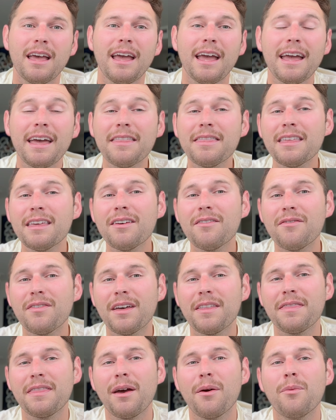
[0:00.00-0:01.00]
In the
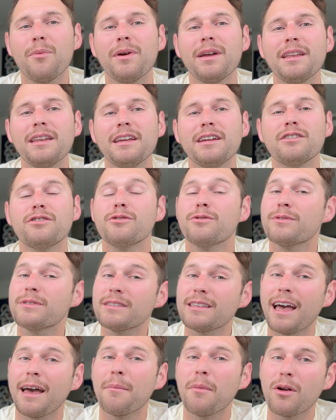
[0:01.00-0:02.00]
event that we need to
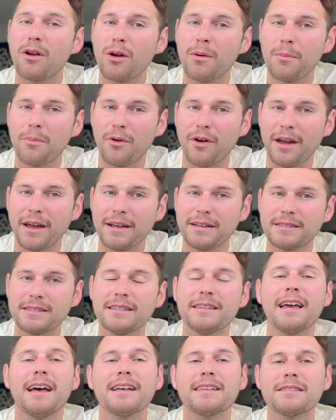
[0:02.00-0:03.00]
slam on our brakes,
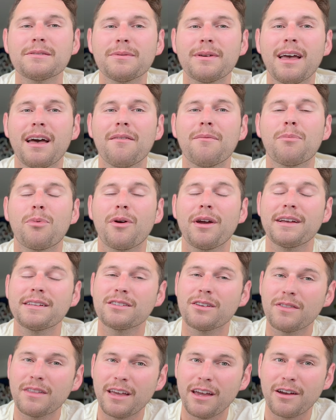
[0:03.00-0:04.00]
yes, we have brakes
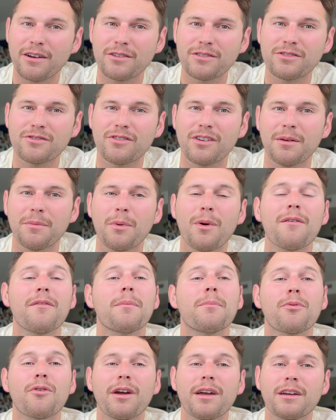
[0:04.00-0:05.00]
on the Airstream, we have a
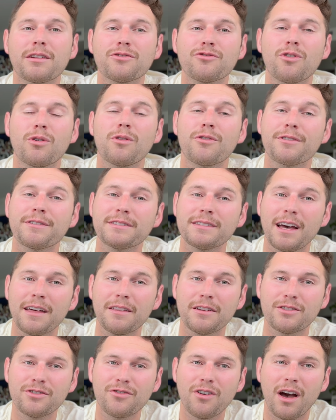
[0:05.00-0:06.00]
brake controller inside
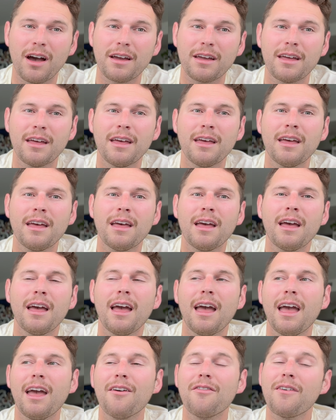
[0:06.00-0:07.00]
the truck.
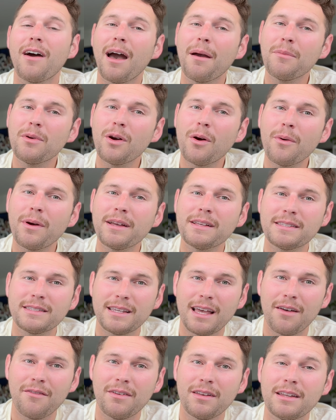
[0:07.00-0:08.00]
If I'm going
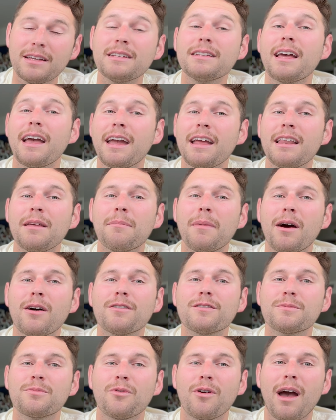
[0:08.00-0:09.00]
70 to 80
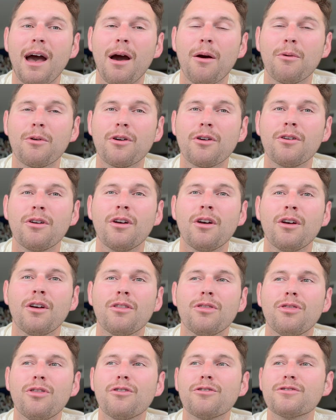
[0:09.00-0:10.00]
miles per hour,
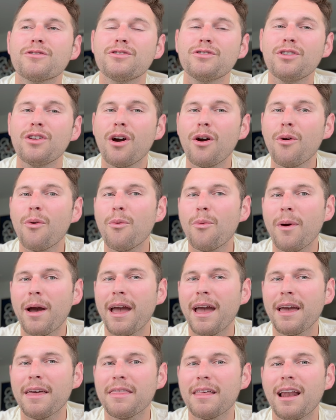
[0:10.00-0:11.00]
there's no
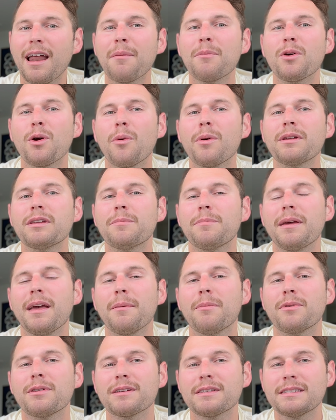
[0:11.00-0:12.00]
way that I'm going to be
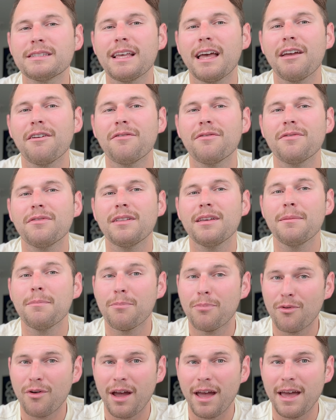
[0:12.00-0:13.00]
able to safely
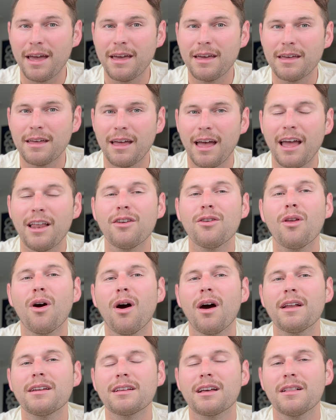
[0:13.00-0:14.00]
brake and
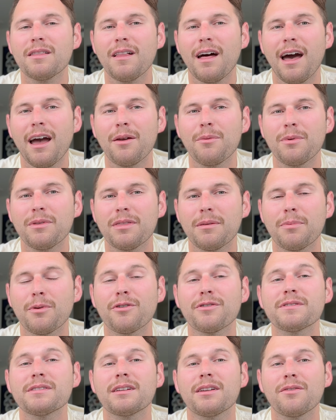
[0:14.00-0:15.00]
not collide with the
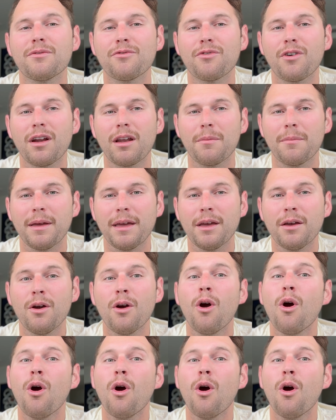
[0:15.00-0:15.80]
person in front of me,